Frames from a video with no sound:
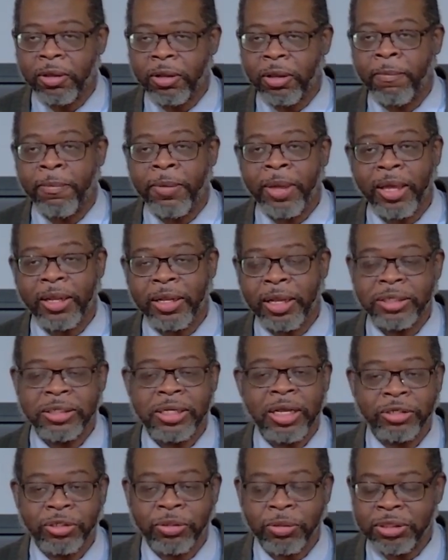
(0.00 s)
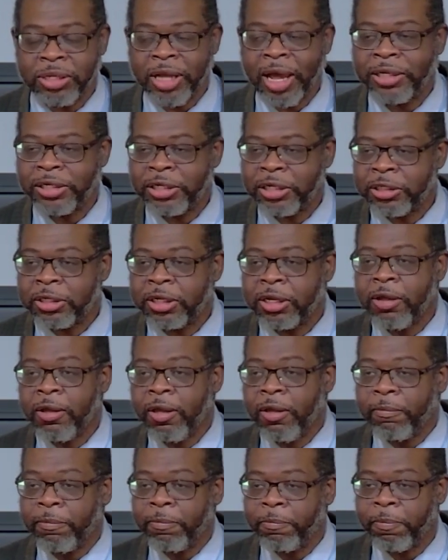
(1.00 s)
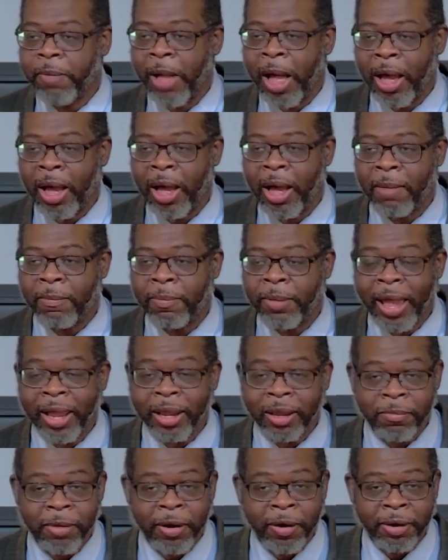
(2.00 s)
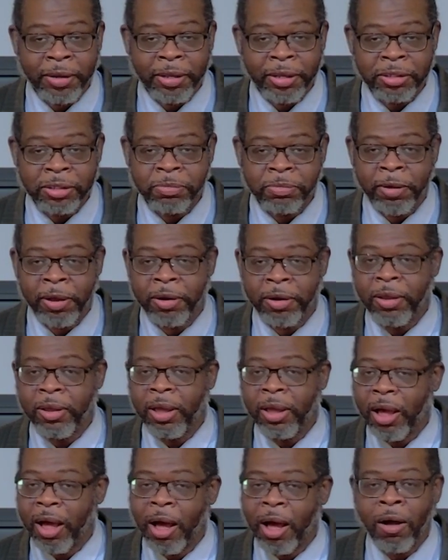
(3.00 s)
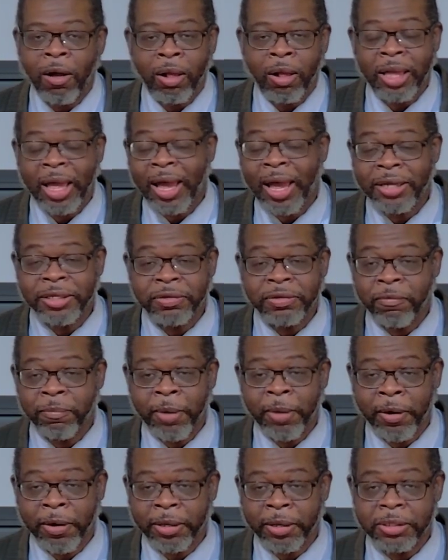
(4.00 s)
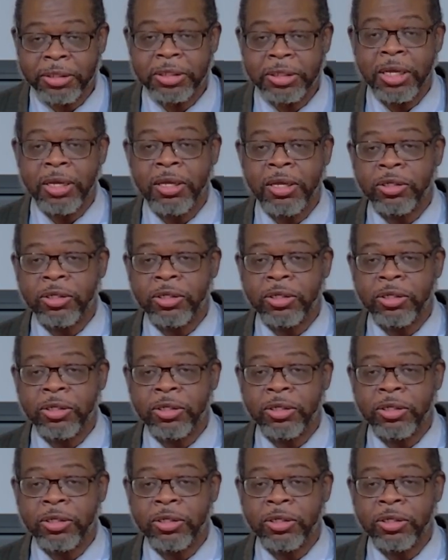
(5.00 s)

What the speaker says: Now, so it's not just Black Americans, but all kinds of Americans.